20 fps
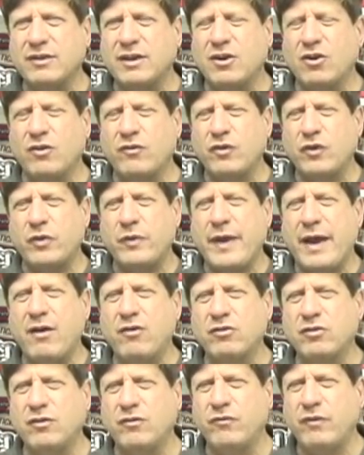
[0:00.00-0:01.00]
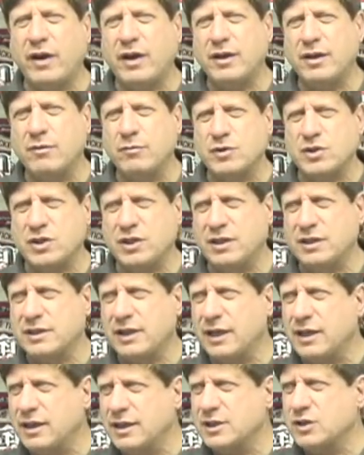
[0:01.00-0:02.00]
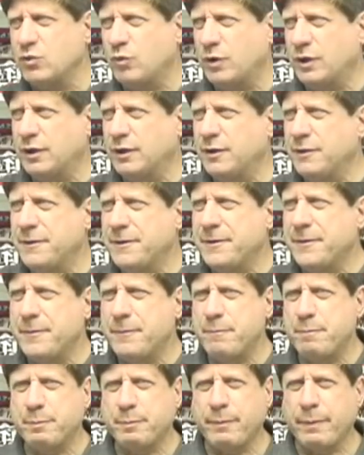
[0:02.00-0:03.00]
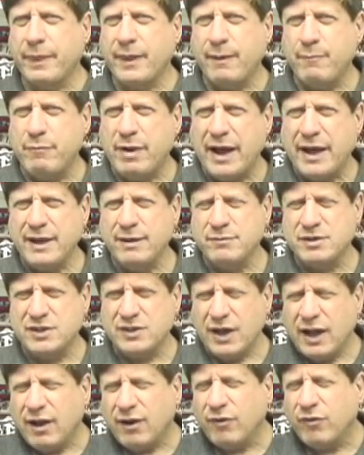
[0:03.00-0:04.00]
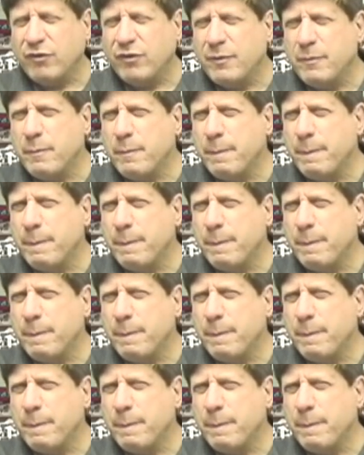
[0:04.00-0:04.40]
care of 1,000 vending machines like this one by himself.